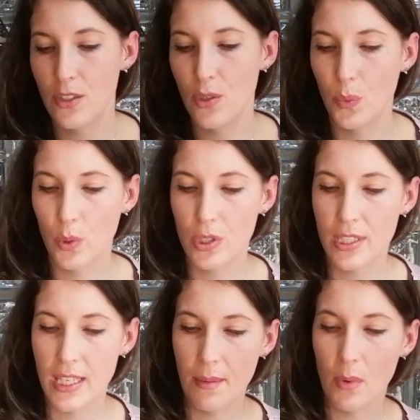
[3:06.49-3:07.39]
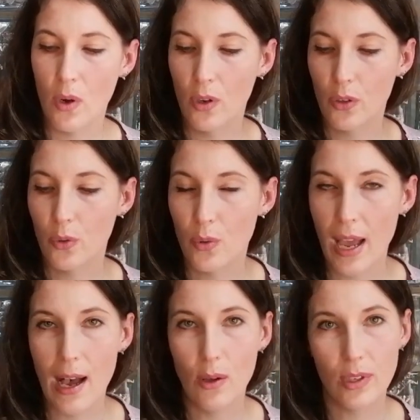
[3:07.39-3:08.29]
to water them on
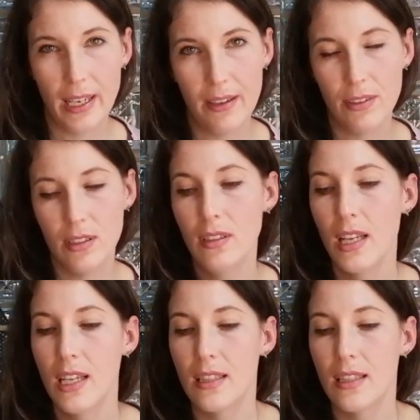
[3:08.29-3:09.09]
ground level.